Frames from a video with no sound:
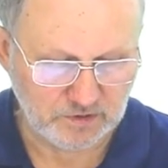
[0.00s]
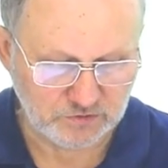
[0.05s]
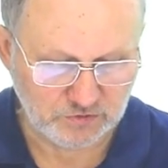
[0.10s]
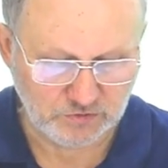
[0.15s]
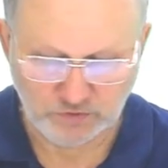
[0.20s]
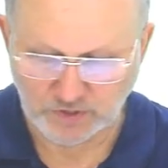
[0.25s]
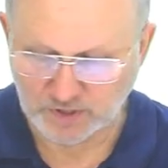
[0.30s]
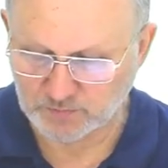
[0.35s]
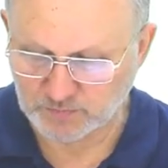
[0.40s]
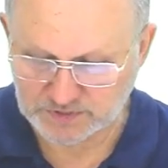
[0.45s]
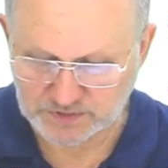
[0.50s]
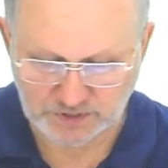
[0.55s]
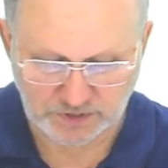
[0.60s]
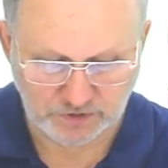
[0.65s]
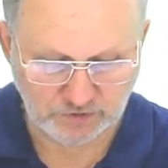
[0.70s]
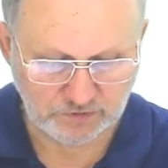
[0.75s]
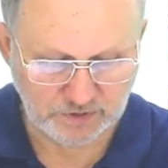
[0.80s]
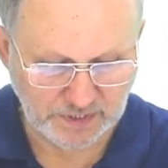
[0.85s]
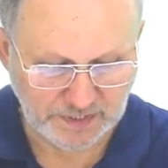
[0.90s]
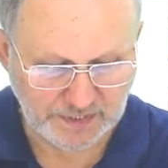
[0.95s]
to a
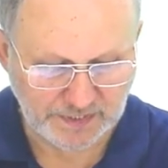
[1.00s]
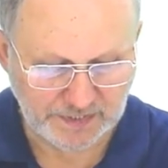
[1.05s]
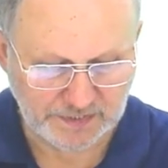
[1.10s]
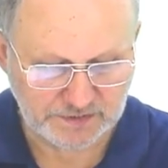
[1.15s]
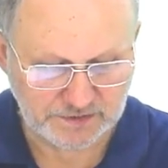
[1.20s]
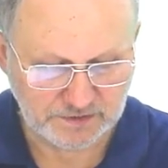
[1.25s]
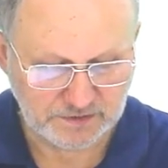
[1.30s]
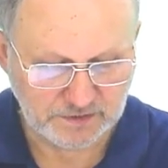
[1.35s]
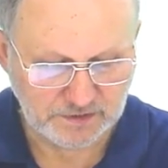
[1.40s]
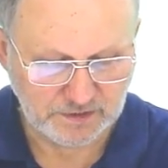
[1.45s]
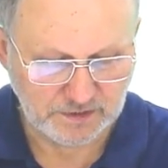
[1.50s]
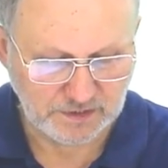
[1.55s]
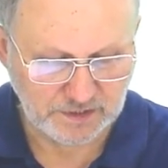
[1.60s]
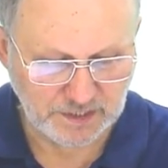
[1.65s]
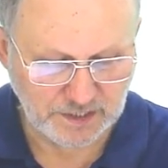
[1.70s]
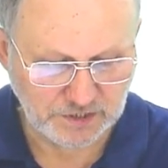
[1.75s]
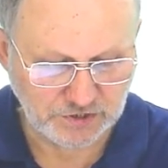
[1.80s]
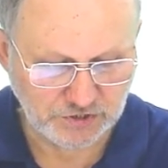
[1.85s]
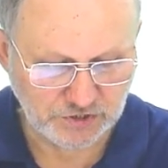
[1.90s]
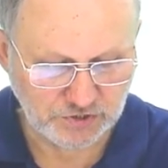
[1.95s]
particular height
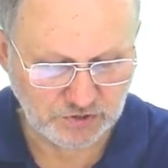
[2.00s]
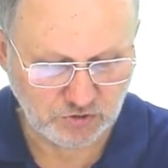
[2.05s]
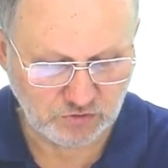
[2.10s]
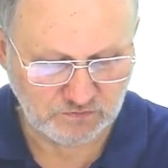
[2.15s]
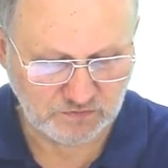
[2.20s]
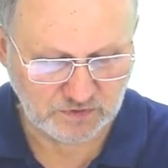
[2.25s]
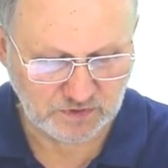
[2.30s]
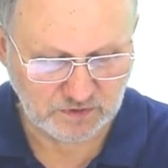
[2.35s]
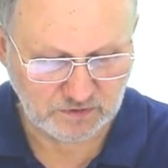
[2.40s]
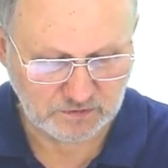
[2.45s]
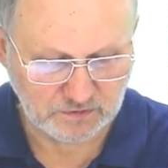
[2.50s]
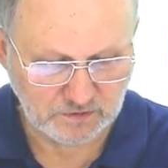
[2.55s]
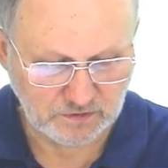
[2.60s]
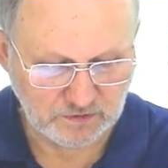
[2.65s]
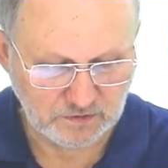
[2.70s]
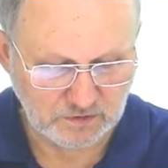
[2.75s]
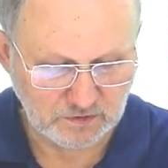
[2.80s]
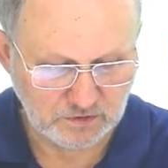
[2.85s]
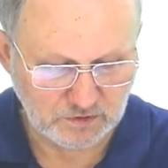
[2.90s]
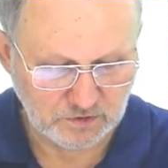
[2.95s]
h over
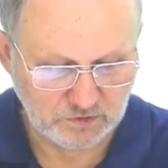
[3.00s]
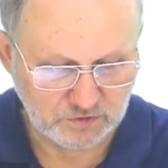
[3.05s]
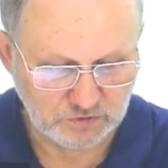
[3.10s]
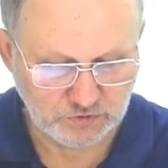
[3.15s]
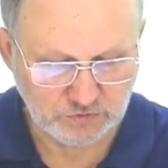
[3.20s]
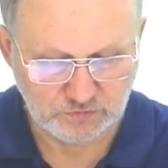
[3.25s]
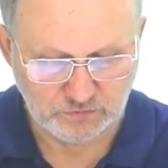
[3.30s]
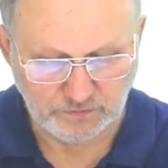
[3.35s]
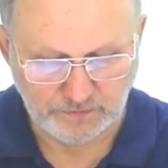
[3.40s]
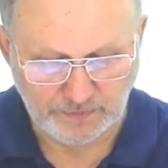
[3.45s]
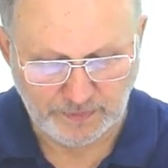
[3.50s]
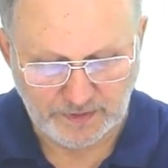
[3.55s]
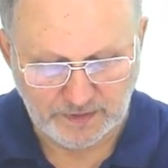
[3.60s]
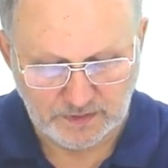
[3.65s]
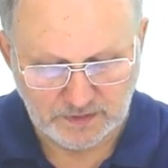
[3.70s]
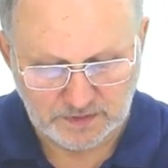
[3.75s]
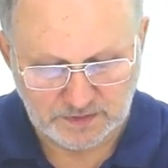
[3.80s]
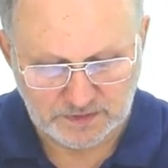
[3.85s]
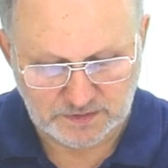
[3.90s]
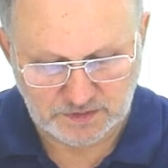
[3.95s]
2.
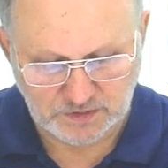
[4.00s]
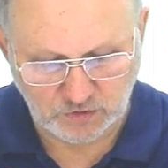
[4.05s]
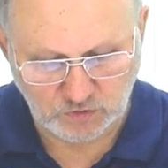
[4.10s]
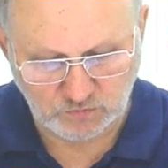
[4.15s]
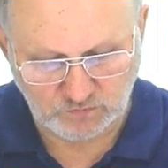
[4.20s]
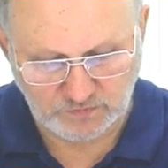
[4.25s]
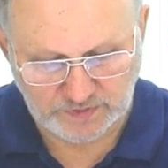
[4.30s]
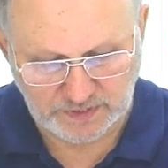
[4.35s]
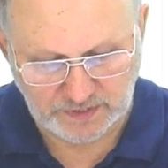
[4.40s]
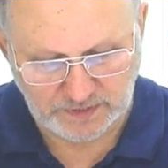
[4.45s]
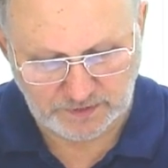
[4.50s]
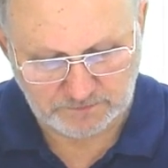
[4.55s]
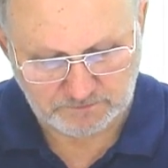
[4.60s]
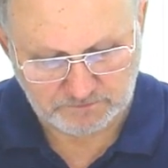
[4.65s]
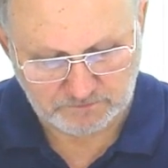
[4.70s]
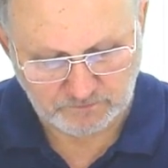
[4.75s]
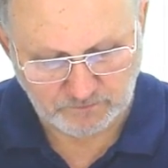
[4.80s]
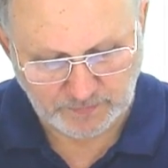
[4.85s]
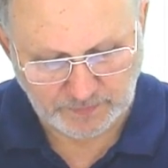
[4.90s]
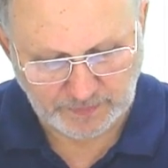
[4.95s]
So we
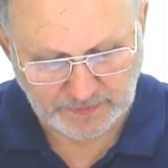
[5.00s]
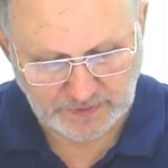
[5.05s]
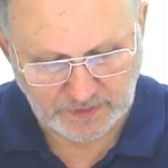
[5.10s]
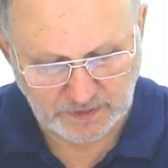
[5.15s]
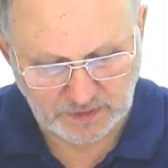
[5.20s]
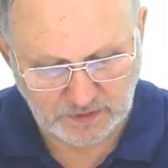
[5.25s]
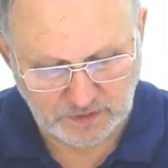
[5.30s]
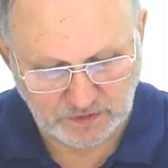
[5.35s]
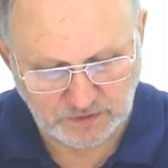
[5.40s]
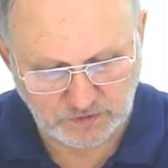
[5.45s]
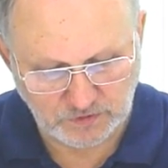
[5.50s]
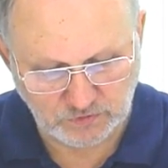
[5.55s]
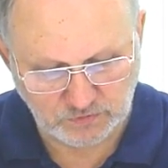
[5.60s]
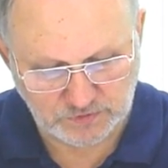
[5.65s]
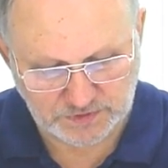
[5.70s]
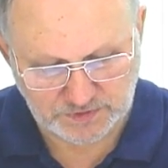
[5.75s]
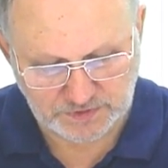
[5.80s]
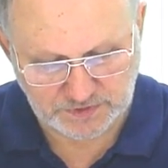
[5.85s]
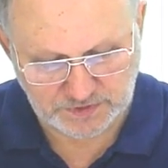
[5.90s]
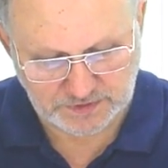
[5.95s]

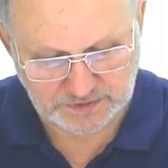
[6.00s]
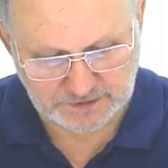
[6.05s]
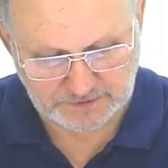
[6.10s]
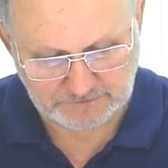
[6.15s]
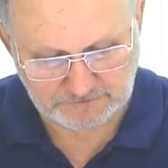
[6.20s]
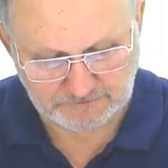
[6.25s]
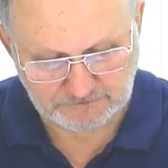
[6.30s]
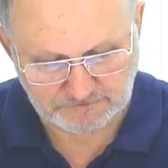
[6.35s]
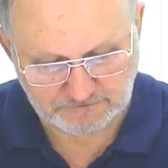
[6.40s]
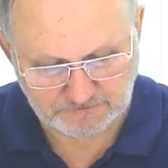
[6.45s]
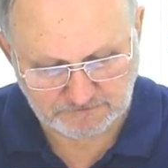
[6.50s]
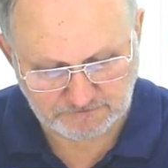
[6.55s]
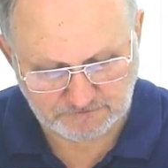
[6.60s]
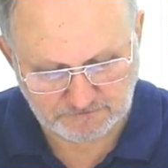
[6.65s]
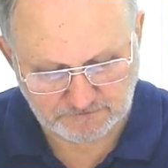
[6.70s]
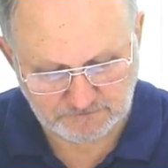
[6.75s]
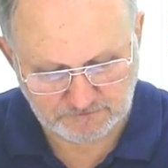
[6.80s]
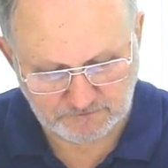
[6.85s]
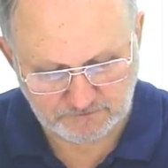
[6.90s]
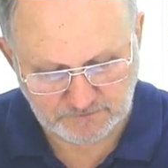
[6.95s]
use this
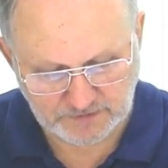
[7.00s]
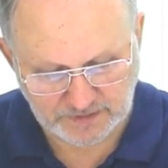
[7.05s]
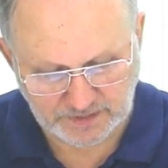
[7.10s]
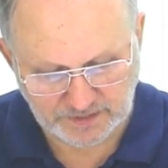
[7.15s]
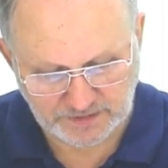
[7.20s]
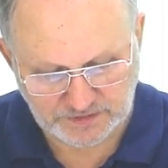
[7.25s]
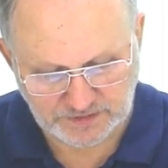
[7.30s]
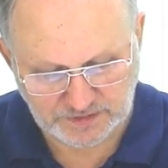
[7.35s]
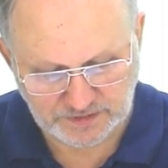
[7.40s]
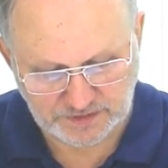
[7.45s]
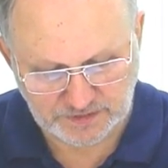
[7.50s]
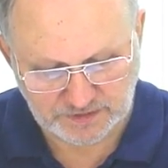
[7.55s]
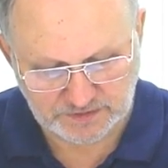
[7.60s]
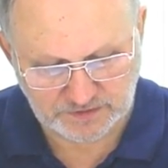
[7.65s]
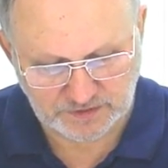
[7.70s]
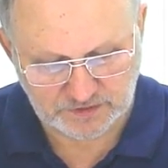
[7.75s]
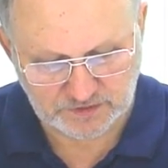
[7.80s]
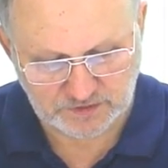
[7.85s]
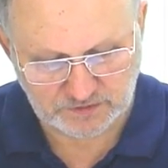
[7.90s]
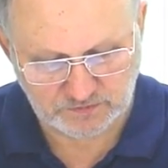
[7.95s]
idea
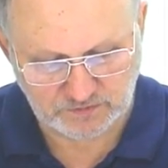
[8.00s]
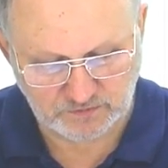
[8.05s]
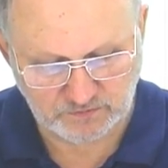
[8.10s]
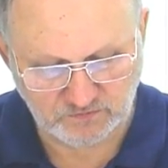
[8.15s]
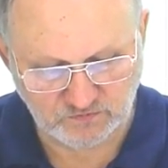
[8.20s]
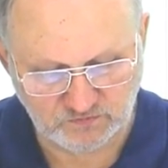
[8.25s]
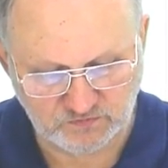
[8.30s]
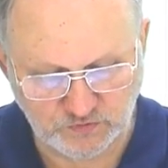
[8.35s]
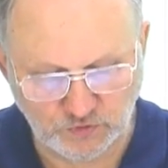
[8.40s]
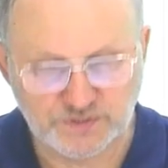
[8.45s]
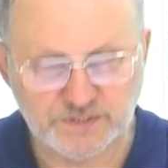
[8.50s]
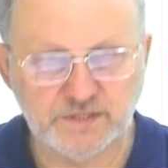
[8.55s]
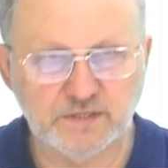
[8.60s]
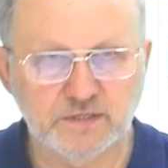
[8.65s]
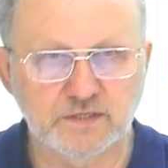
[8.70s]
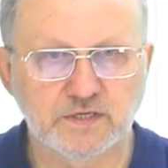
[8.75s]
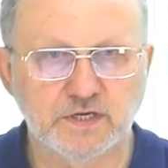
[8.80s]
that vertical